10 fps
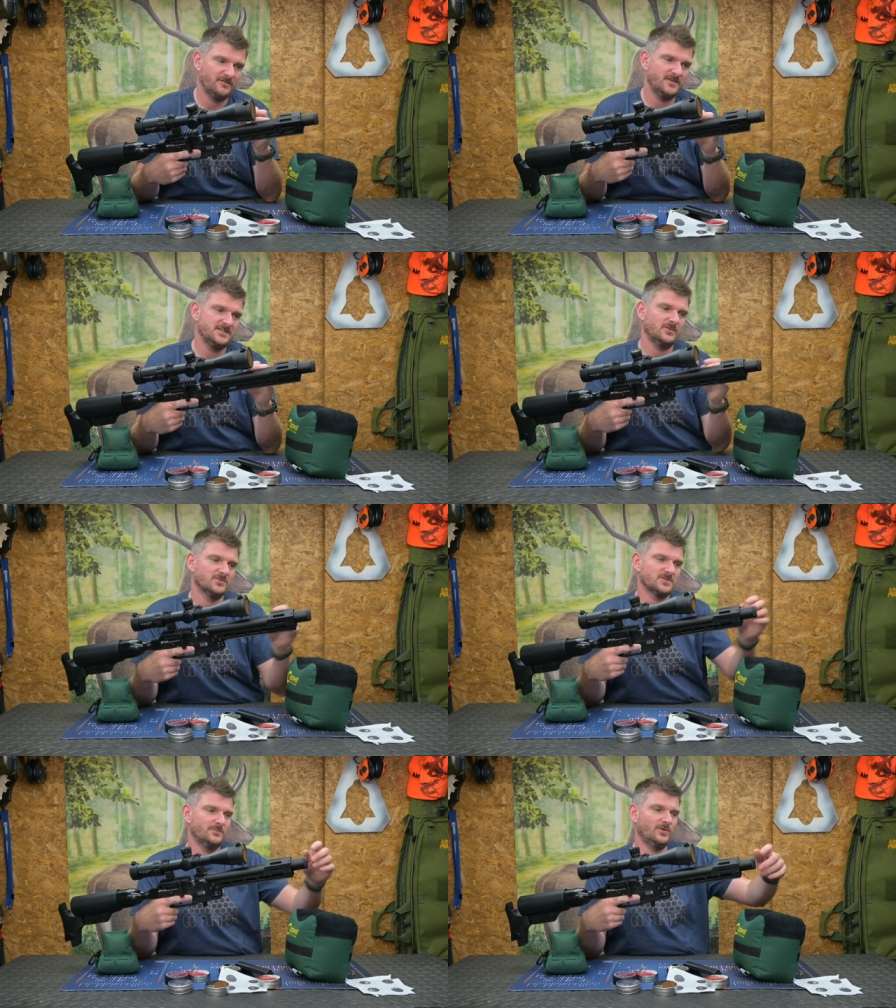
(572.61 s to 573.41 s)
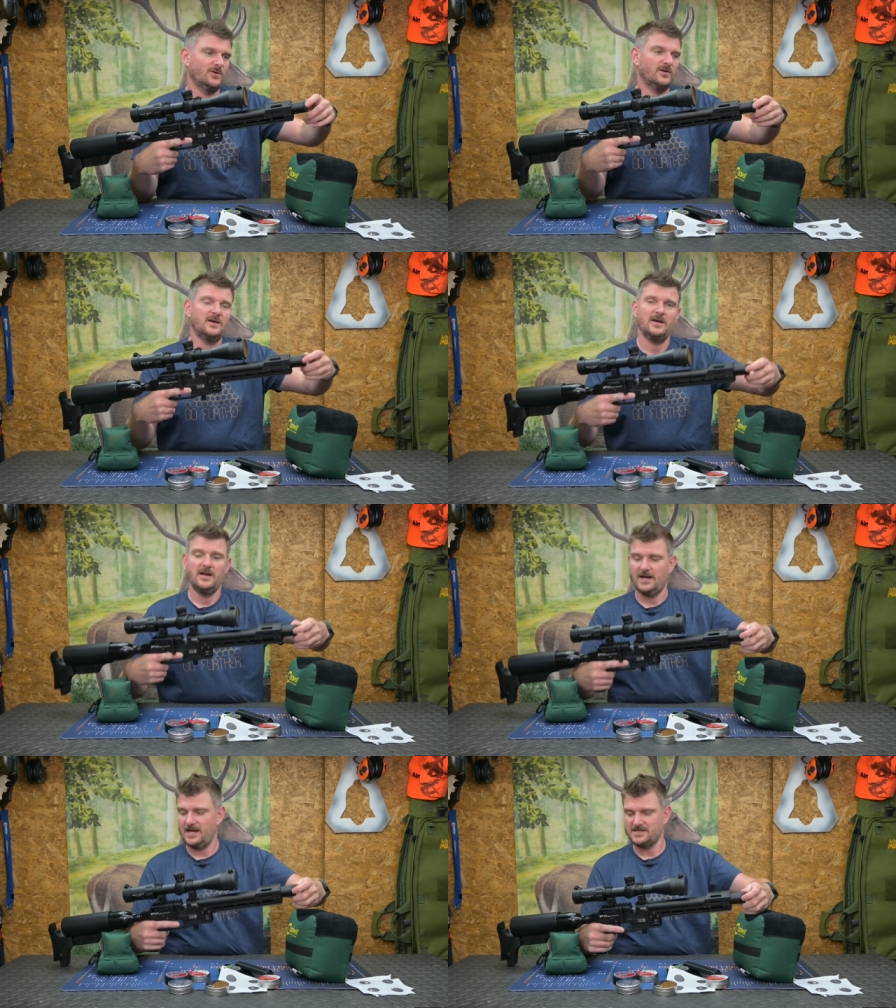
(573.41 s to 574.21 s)
physical support.
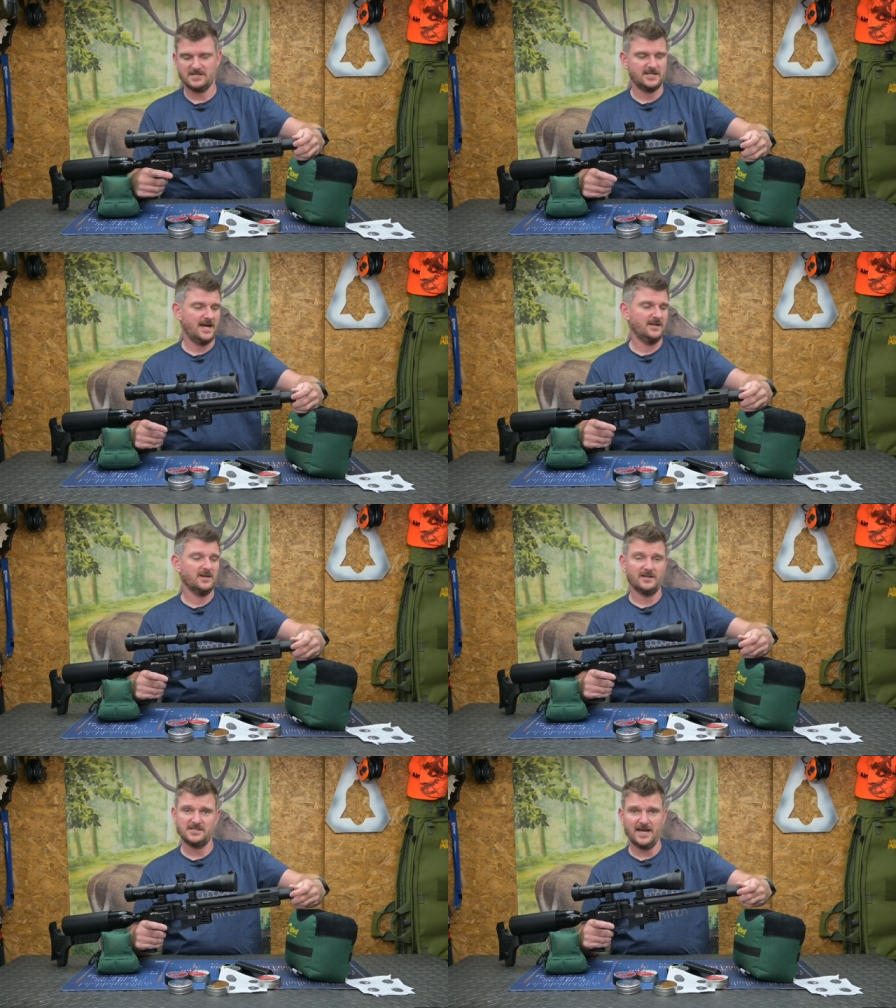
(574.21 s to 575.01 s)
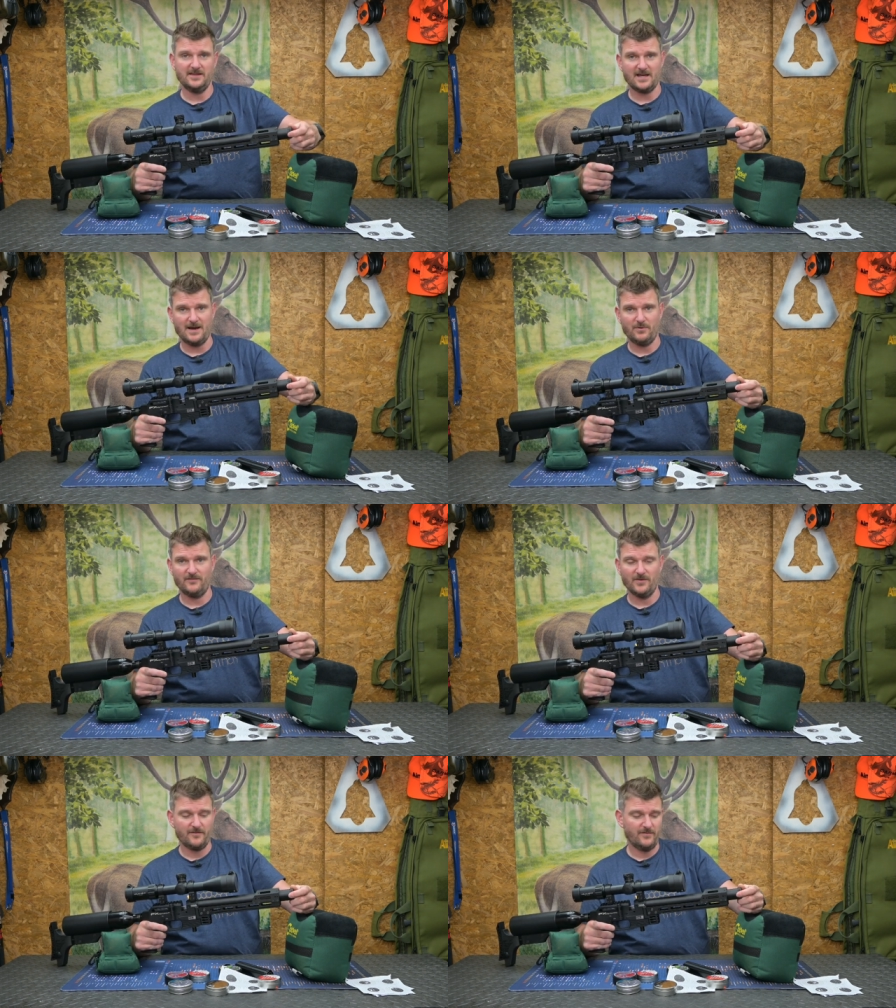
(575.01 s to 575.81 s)
And as I said, you can take the cap
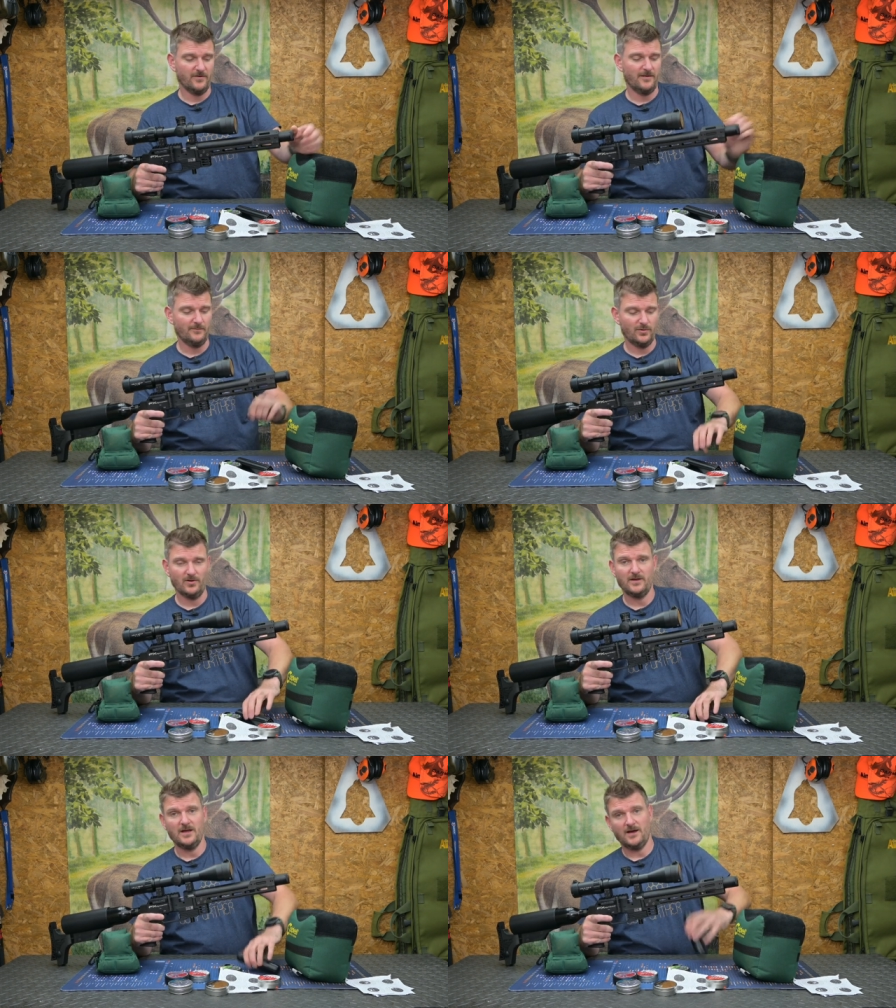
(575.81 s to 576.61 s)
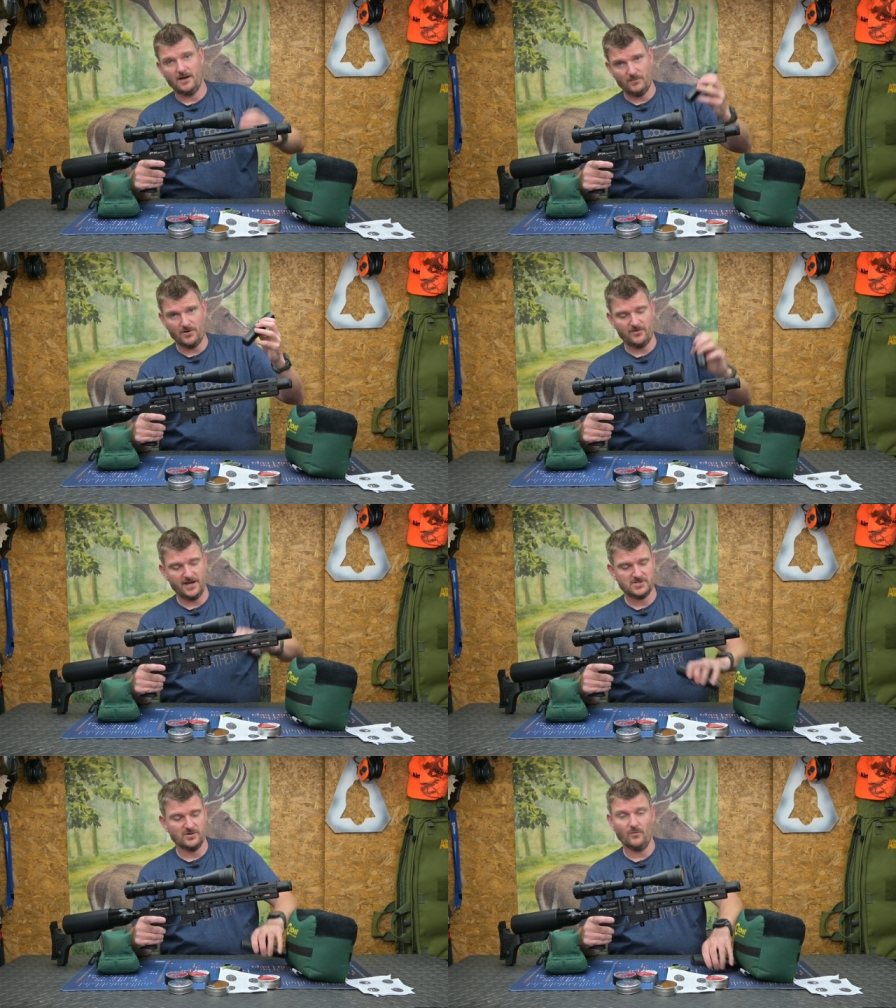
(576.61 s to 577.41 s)
off at the front and put a
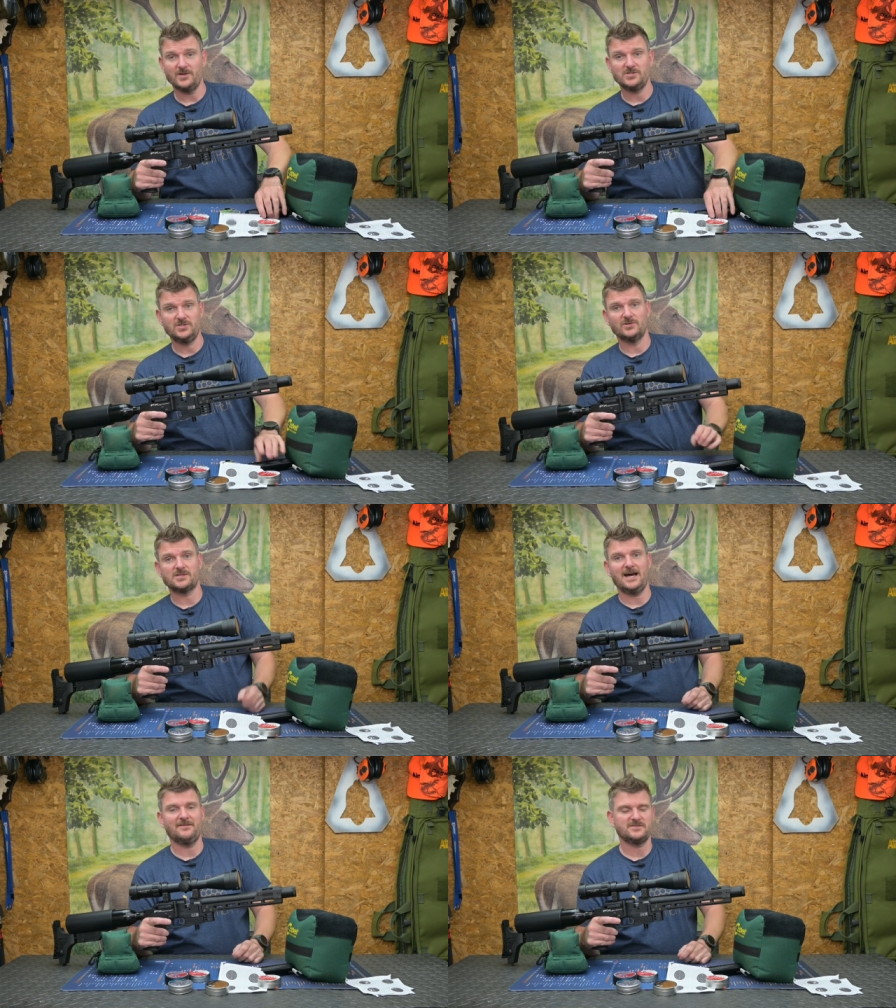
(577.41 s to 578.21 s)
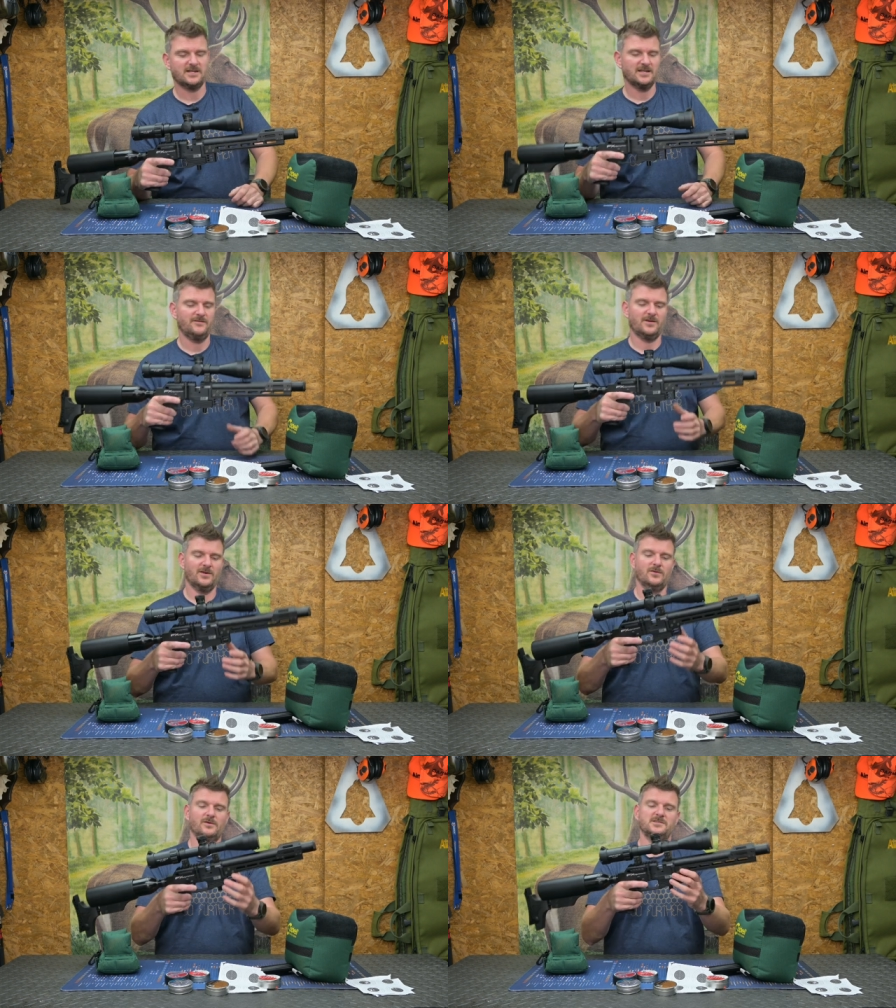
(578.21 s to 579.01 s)
moderator on, which does have
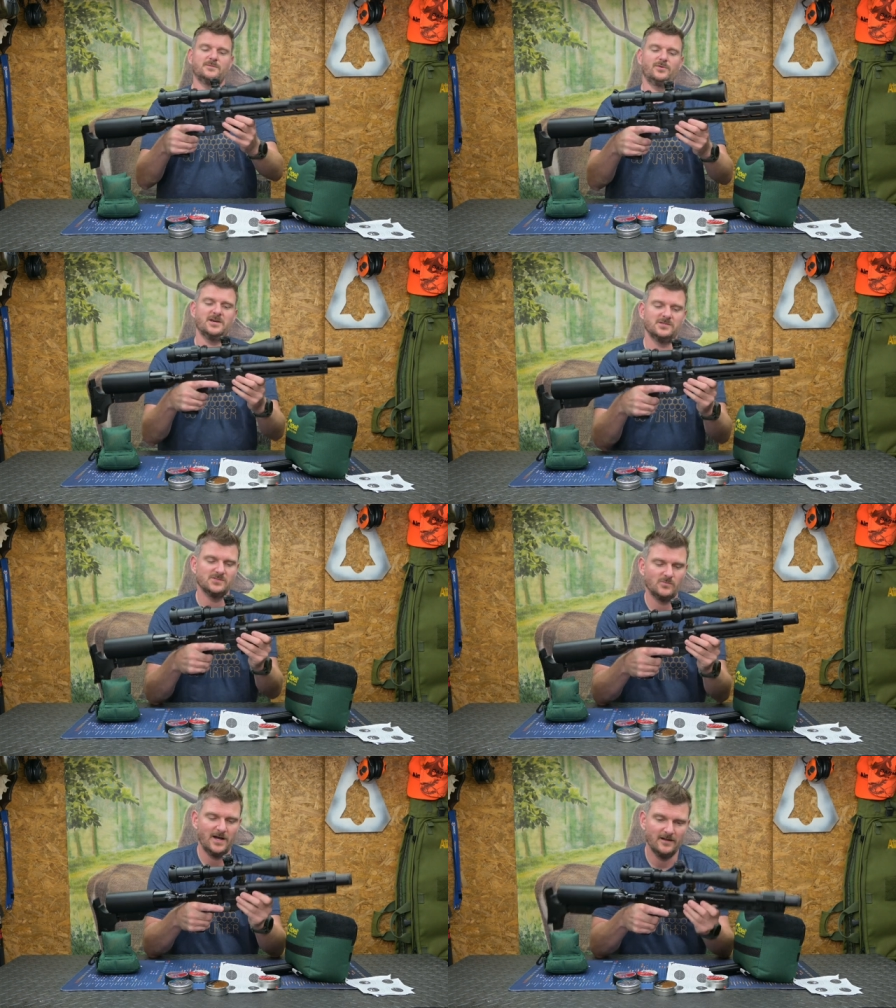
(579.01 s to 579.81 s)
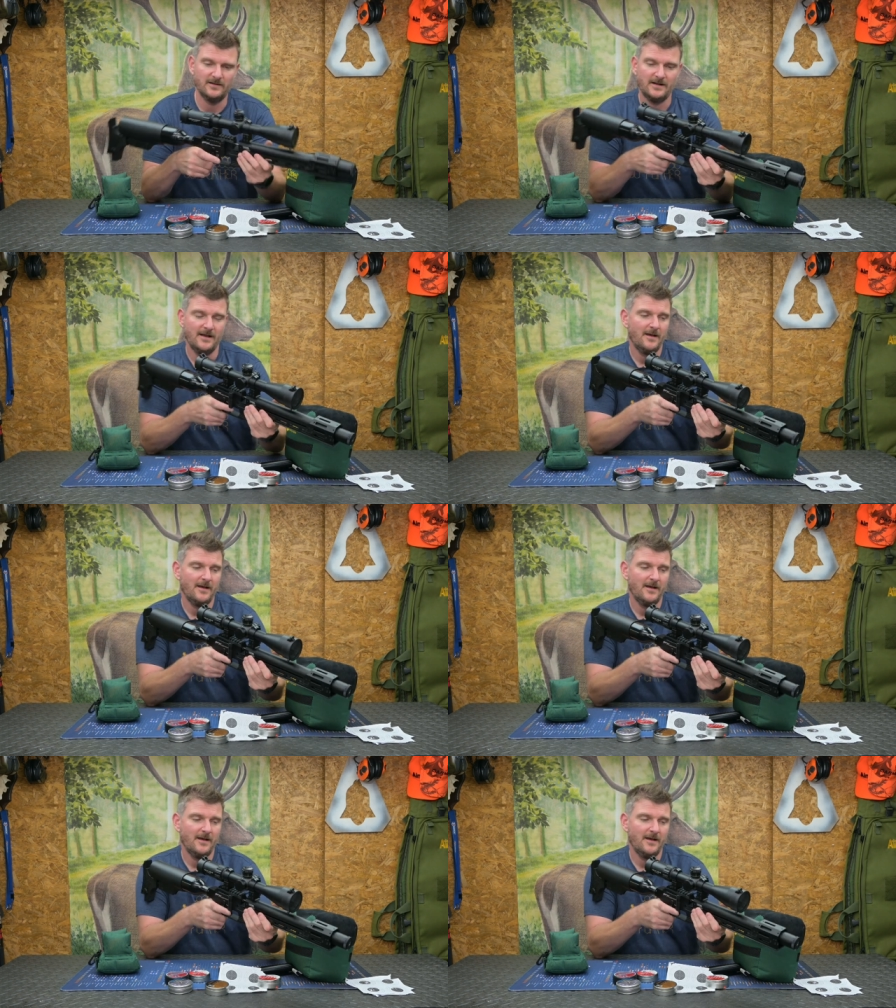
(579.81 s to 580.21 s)
significant noise suppression as well.